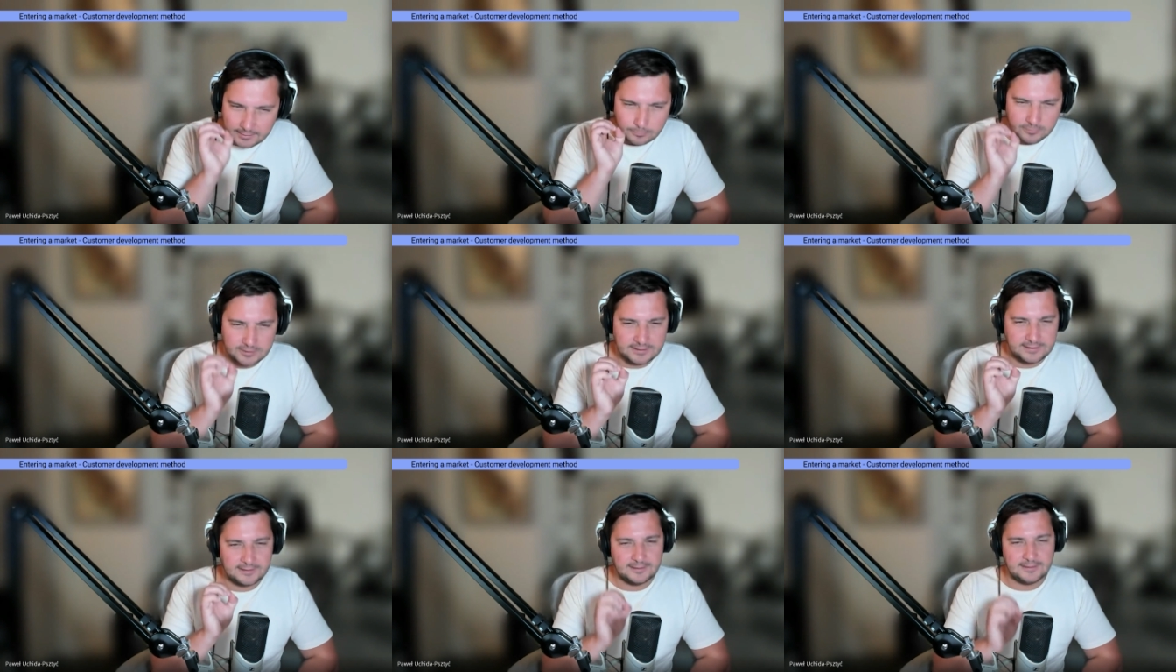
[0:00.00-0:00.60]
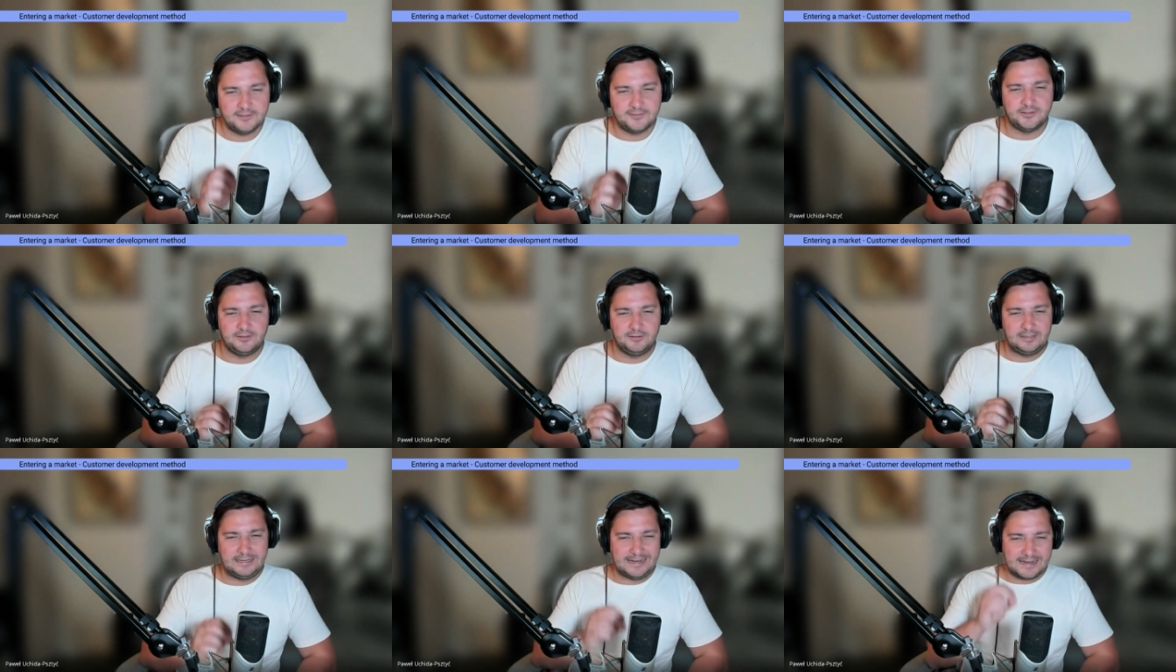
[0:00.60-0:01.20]
really
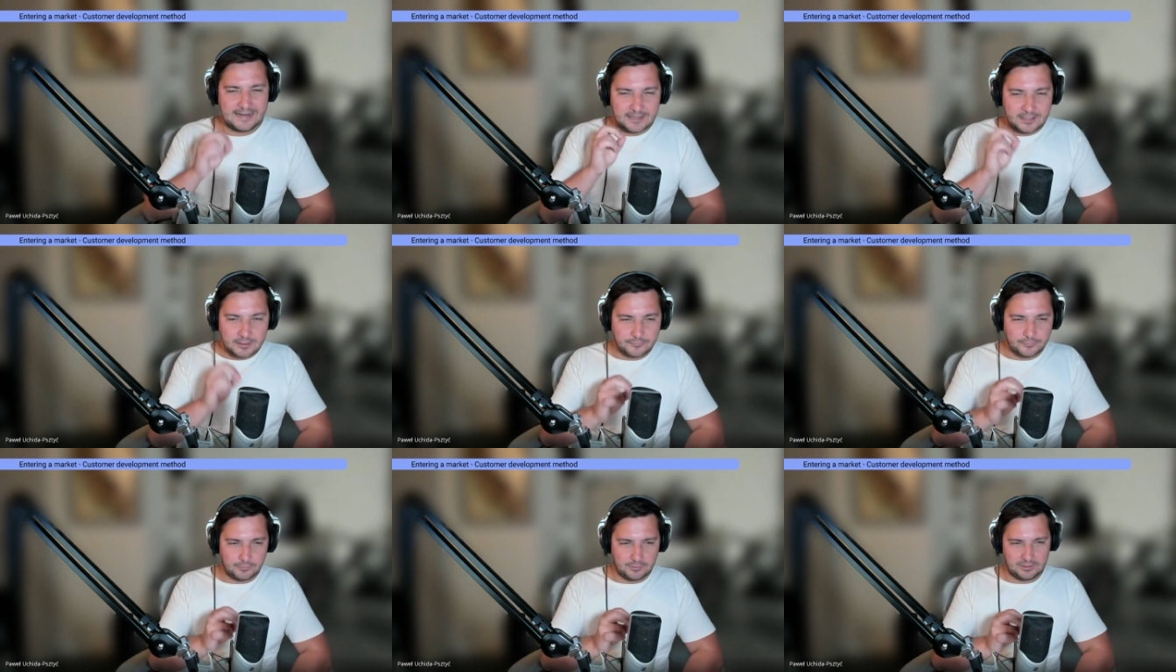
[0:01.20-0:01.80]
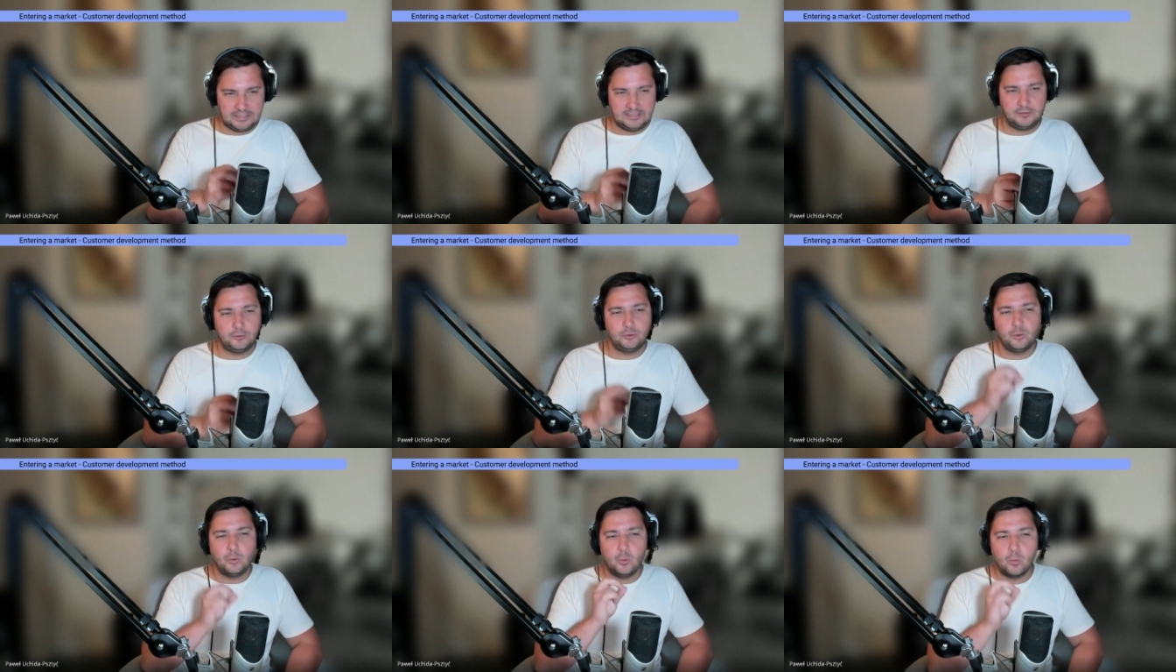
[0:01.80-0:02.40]
listen carefully
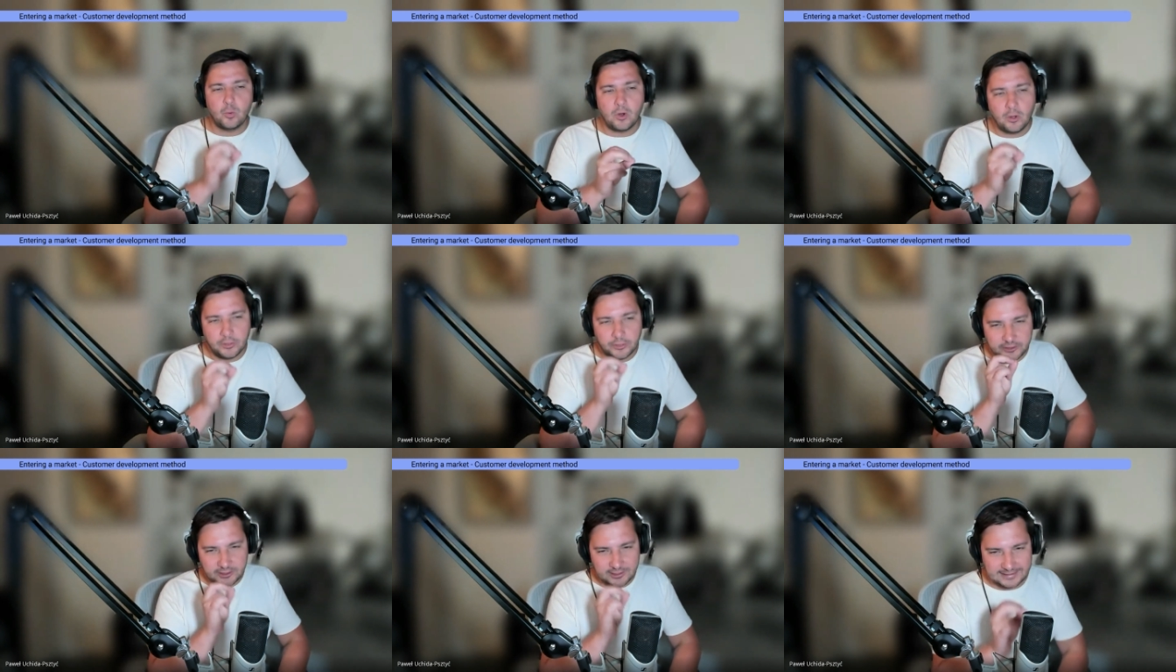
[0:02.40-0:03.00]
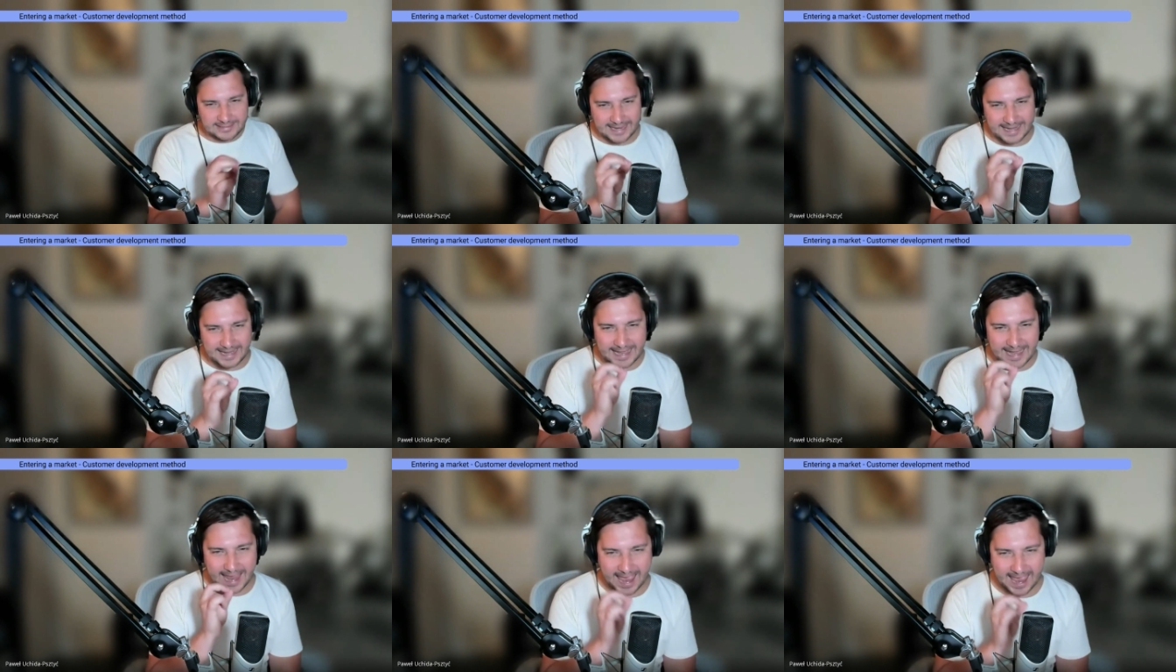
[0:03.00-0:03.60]
to what
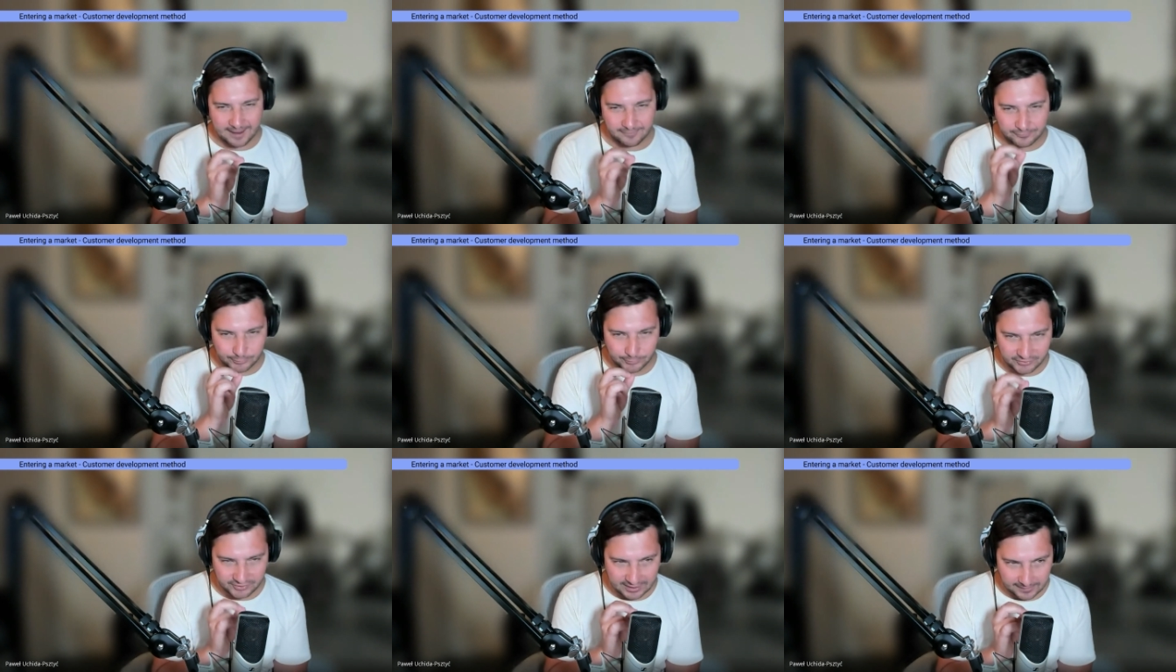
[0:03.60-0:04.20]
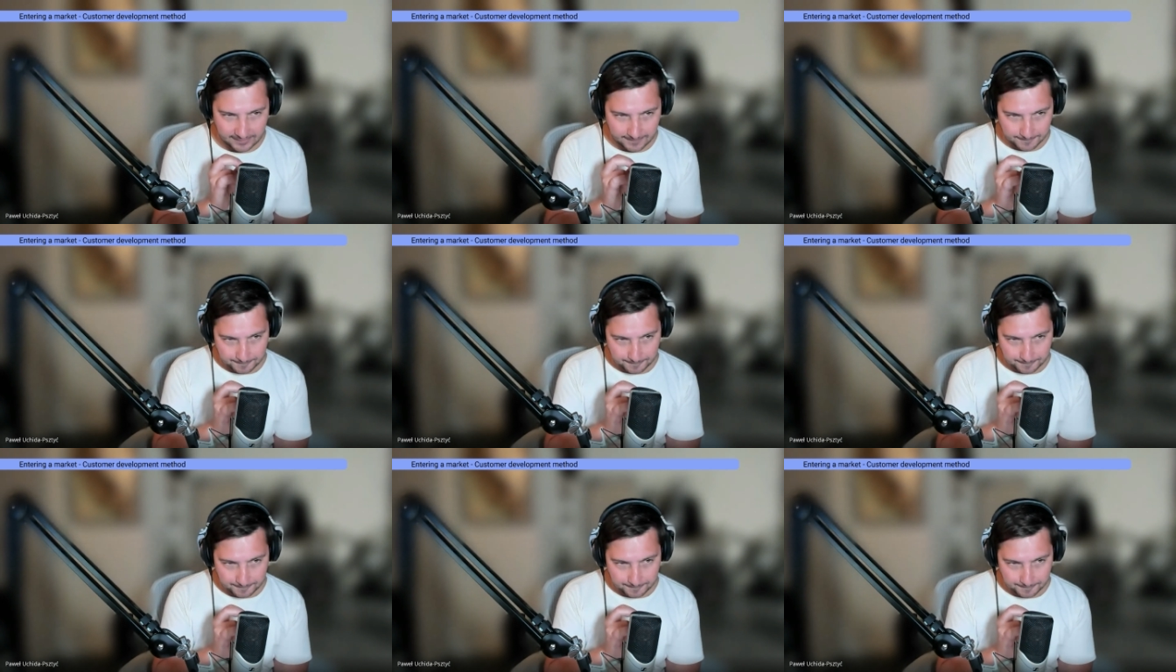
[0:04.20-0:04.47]
they have to say.